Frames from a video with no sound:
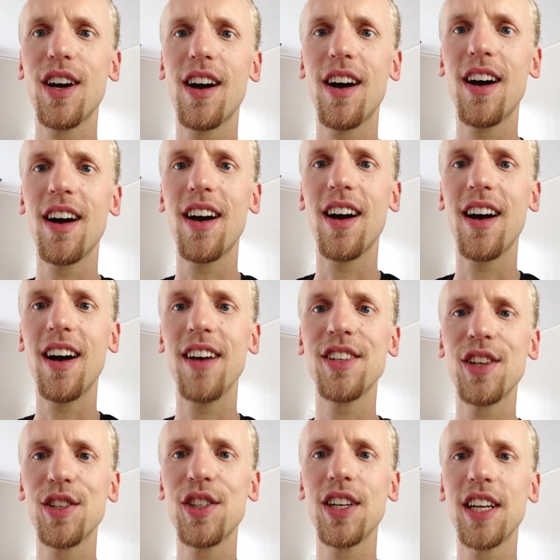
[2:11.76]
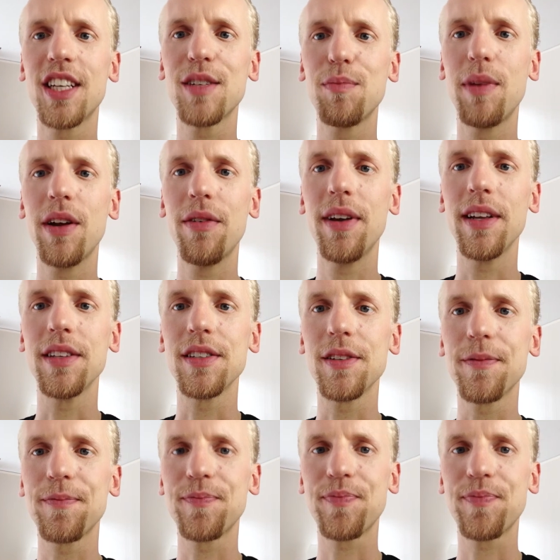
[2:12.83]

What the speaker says: an experience.